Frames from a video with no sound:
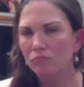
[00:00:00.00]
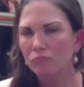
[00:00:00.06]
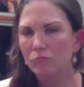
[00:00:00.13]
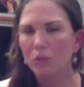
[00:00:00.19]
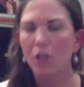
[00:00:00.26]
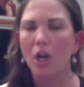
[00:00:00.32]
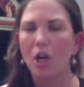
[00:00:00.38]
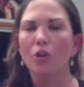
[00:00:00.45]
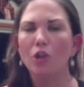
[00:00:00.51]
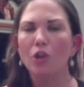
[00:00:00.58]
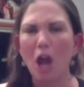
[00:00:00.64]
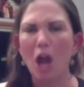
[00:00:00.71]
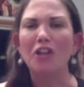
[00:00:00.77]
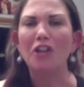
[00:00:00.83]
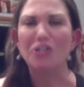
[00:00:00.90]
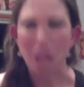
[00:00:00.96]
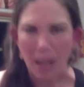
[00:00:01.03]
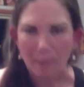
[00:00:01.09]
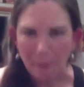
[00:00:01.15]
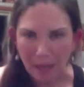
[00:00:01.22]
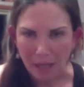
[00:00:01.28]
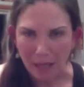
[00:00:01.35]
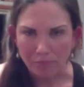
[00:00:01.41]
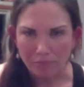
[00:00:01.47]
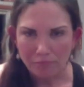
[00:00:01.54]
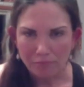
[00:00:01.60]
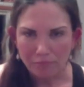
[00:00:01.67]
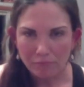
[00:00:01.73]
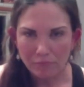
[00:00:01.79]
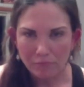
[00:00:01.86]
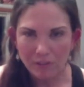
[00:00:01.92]
you're not a champion,
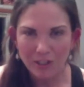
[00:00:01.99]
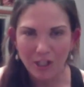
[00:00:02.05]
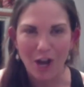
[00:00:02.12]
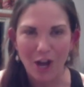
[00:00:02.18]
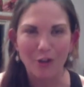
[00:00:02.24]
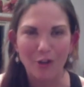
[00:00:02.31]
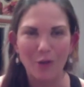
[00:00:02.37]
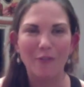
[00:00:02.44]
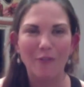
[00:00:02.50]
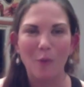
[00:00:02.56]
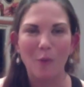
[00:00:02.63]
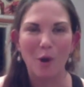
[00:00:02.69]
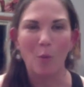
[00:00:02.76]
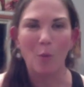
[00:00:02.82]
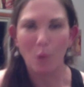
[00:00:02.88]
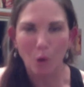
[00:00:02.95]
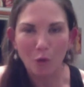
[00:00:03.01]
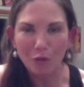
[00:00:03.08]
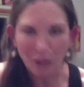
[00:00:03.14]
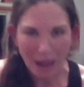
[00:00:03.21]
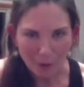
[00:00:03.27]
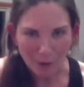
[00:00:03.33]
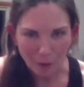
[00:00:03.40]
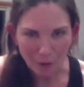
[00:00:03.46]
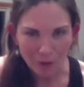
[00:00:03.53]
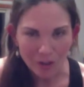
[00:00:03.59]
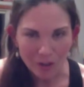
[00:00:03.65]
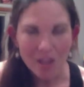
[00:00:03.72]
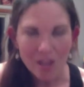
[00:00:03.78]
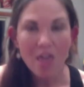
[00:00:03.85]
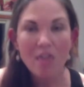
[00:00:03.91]
you haven't won a world title,
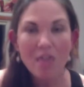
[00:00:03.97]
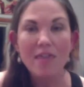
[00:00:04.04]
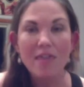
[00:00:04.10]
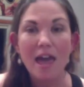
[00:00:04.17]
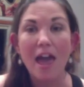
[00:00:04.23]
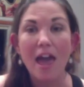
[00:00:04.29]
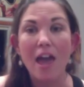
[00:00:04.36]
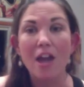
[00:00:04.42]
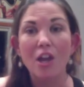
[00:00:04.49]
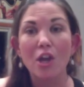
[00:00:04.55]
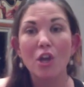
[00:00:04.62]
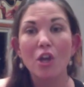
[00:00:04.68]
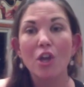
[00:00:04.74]
then